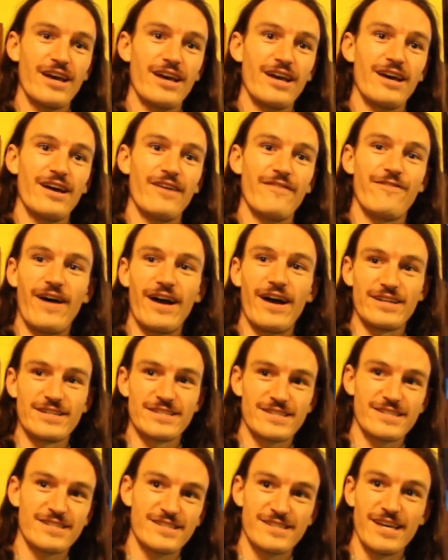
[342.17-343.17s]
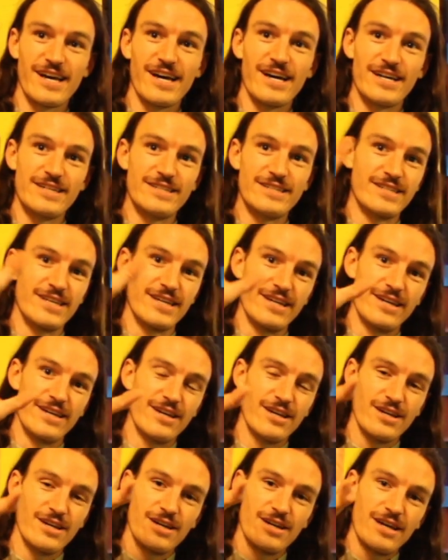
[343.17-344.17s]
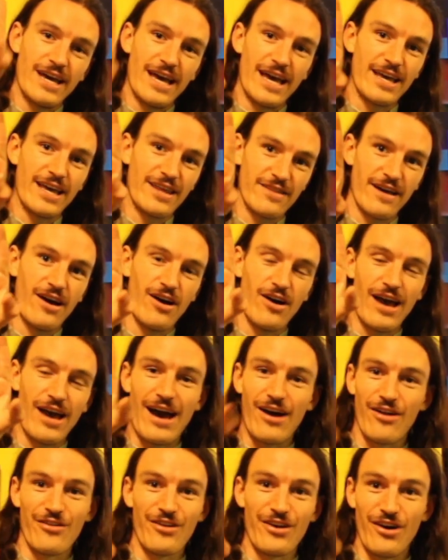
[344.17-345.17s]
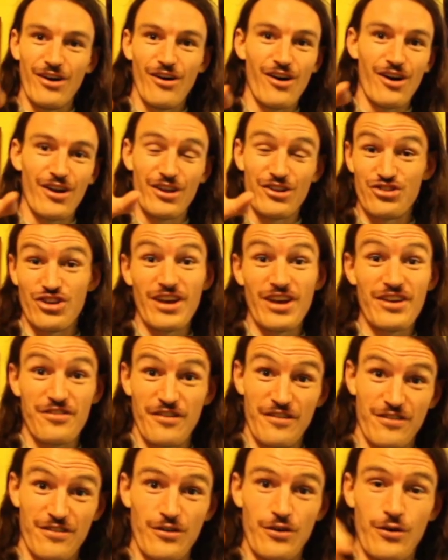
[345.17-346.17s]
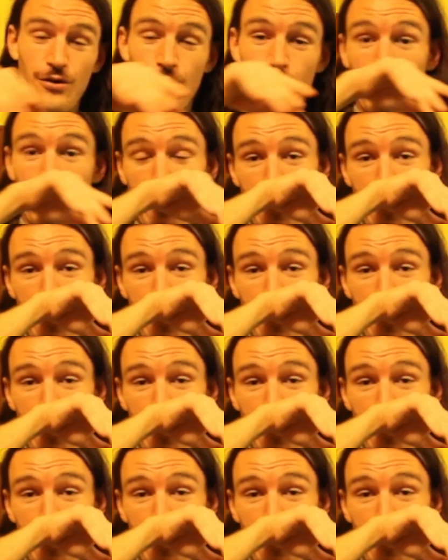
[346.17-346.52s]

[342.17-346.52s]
find a stud to hang the outlet on adjacent to.